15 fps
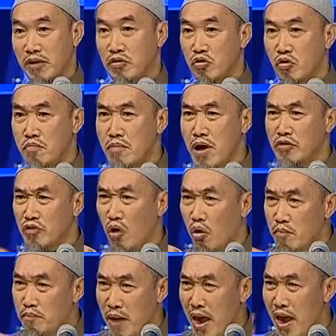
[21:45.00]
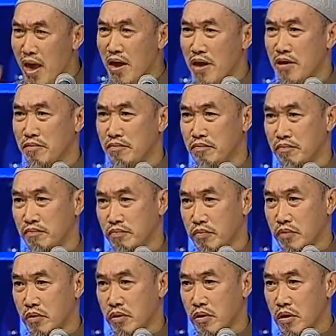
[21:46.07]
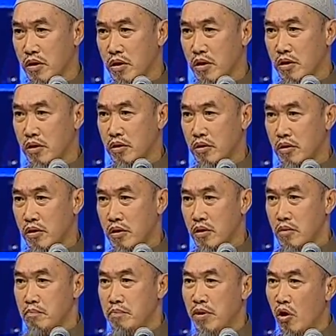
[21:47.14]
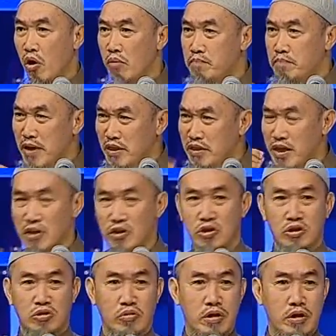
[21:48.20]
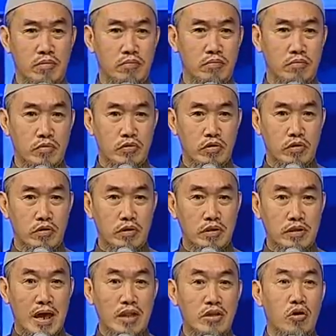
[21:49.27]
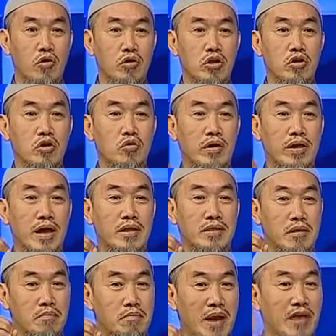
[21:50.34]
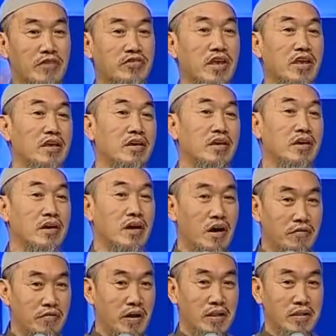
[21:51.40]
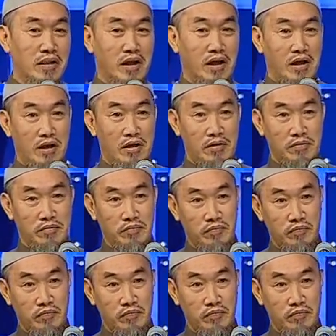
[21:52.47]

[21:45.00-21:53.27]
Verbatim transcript: but you must obey Him. Be obedient to Him. Then only you get the blessing of Allah.